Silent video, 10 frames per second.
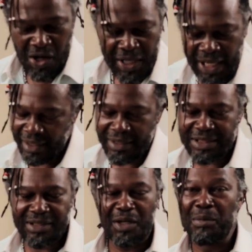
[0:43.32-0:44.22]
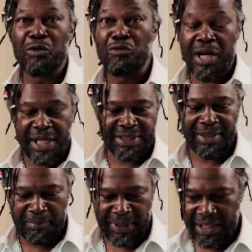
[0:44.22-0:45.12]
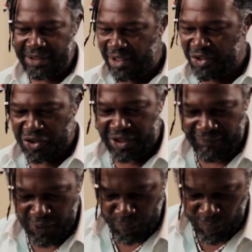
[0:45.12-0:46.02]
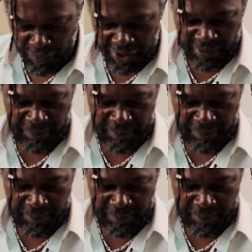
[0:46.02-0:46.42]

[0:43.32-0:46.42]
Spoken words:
Okay, this is going to be really simple. And let's just have a look what we're going